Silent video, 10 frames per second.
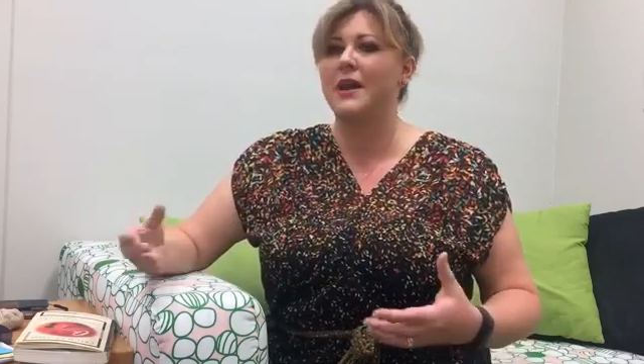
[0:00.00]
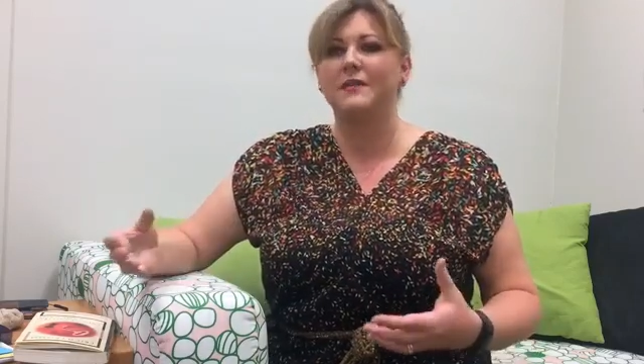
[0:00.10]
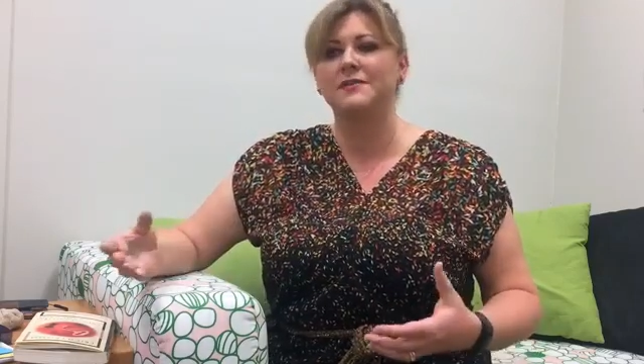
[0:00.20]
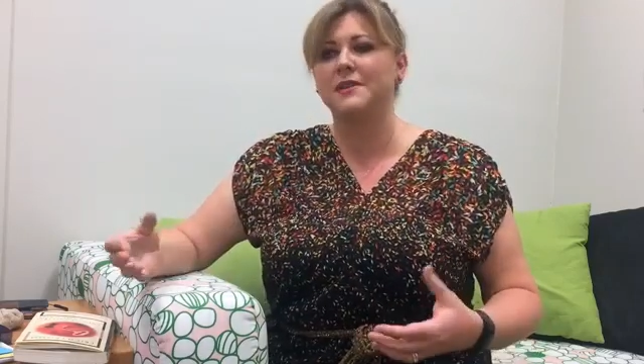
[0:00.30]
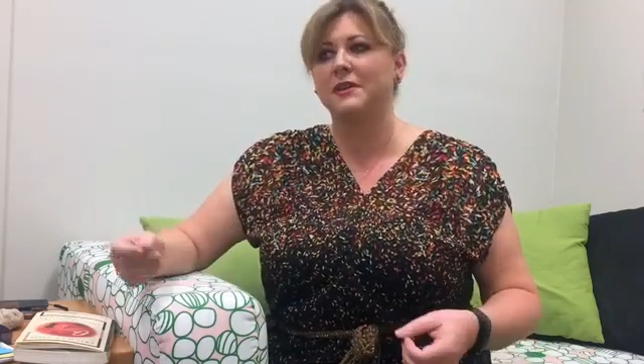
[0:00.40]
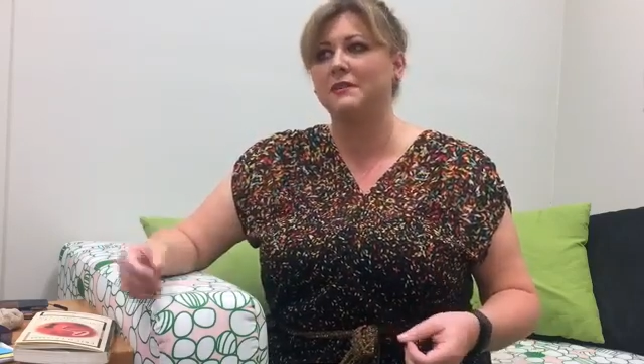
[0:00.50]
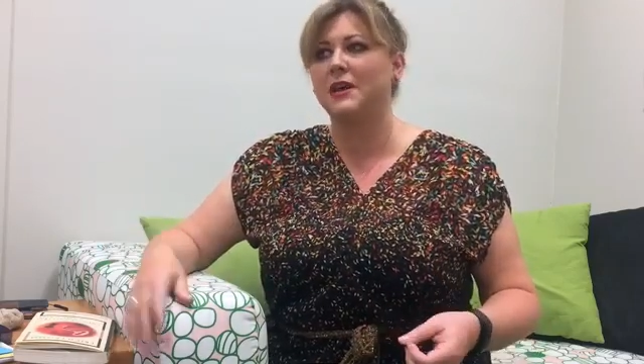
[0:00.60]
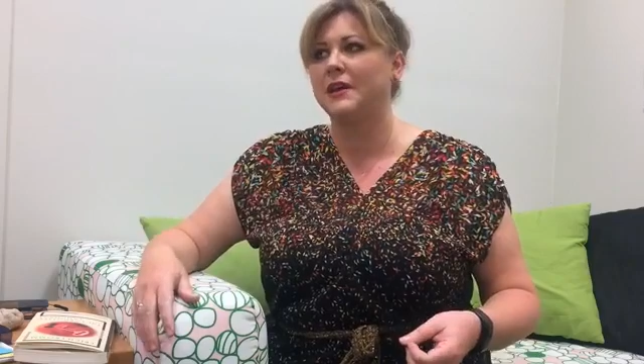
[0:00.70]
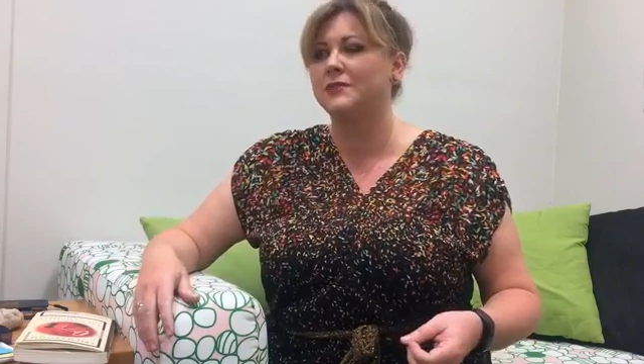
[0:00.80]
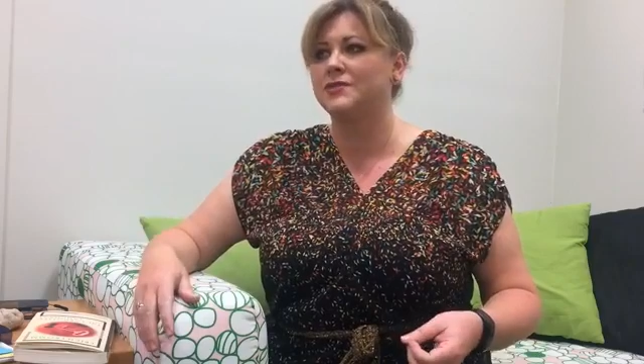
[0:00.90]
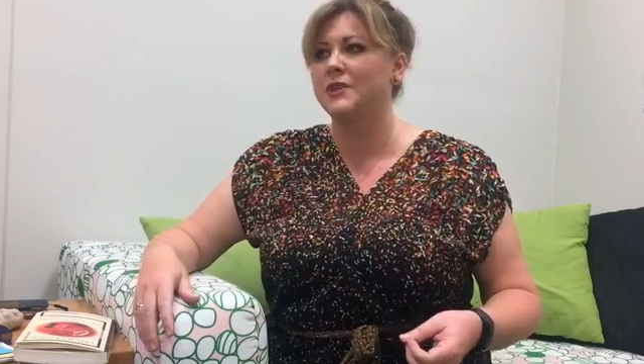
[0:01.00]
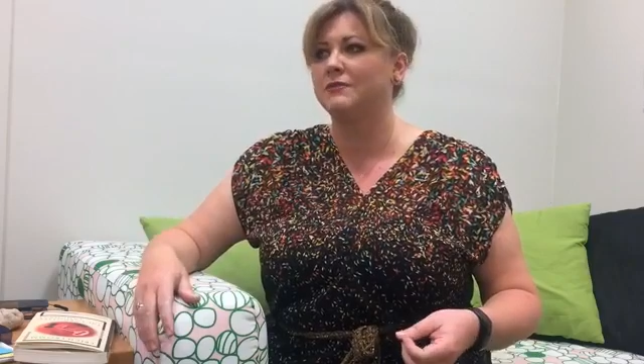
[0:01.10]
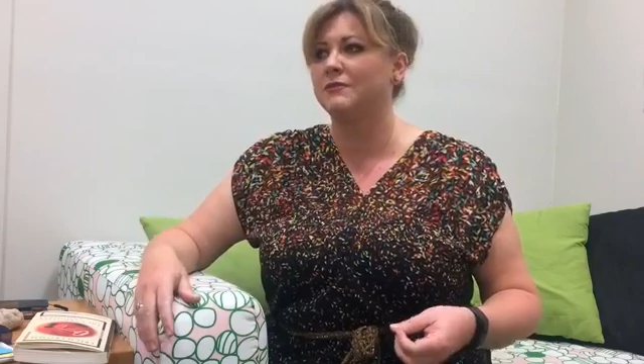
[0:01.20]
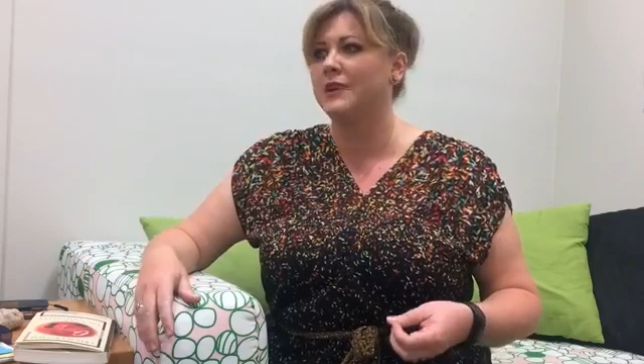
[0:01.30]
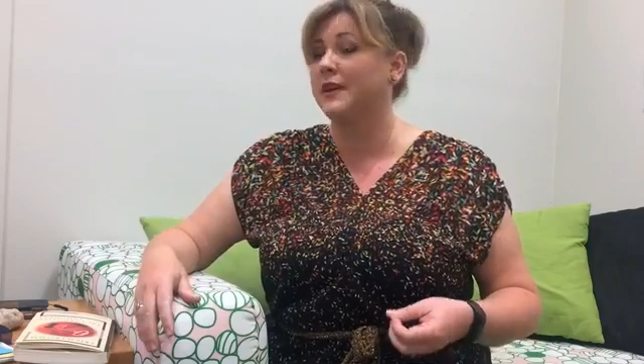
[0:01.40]
have something like
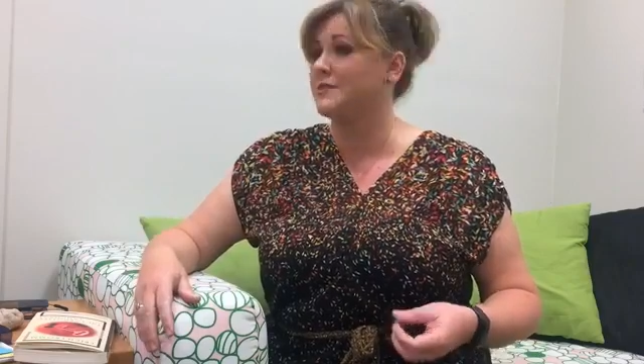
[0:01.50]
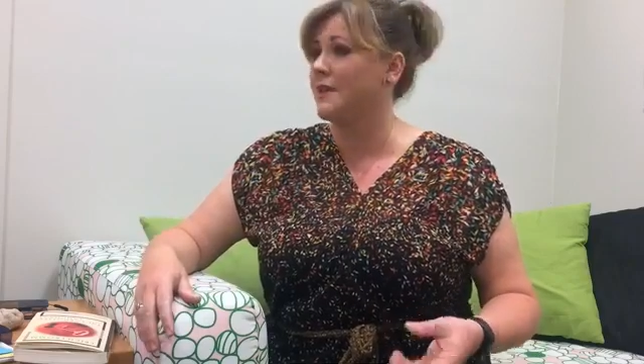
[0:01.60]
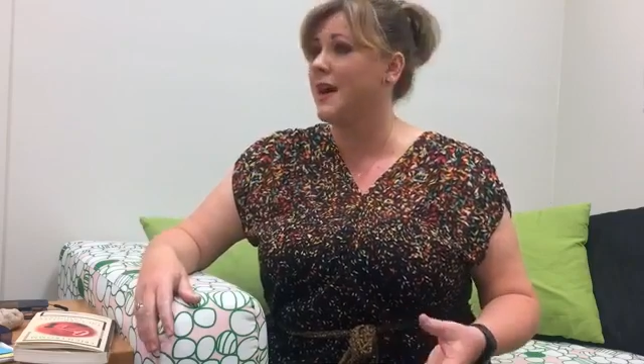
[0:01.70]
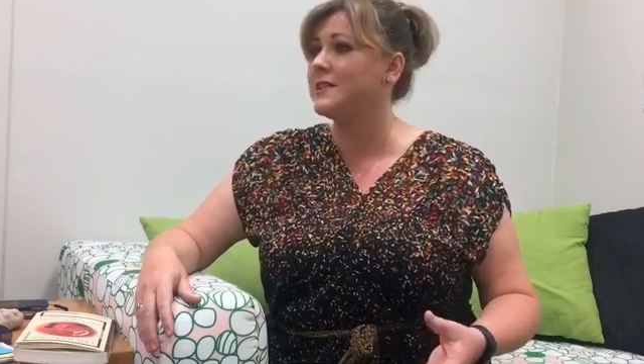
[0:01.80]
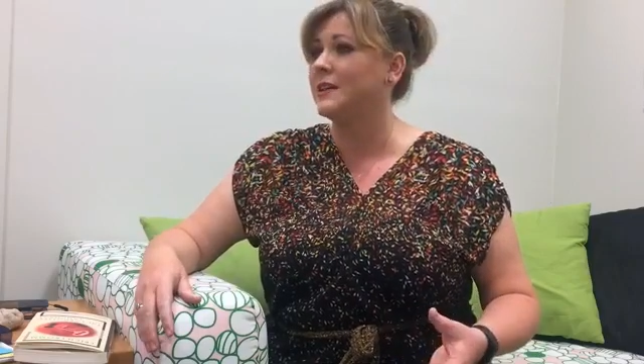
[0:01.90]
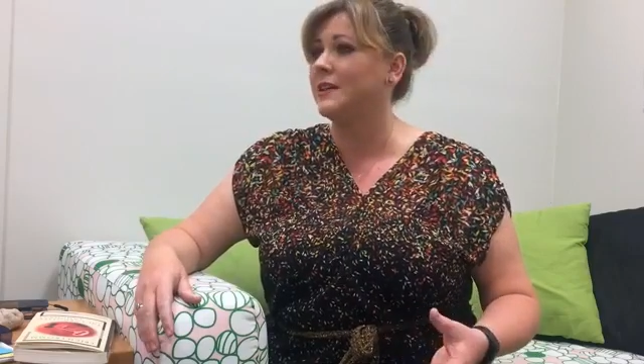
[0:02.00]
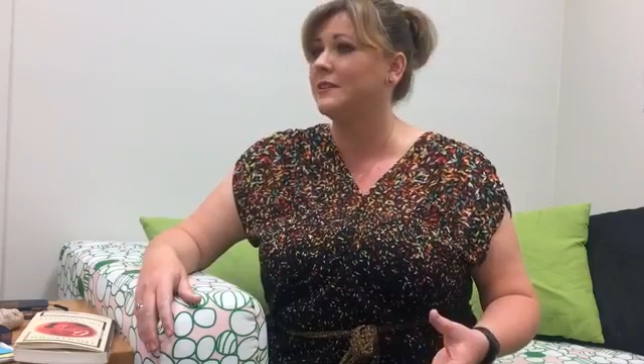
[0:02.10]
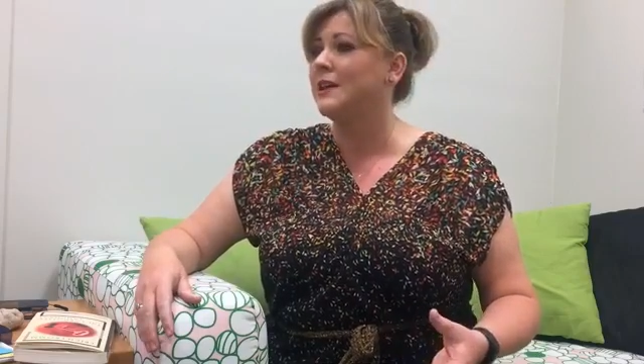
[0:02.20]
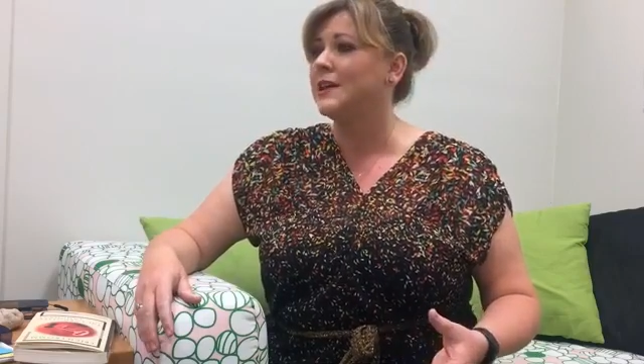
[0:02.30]
general anxiety.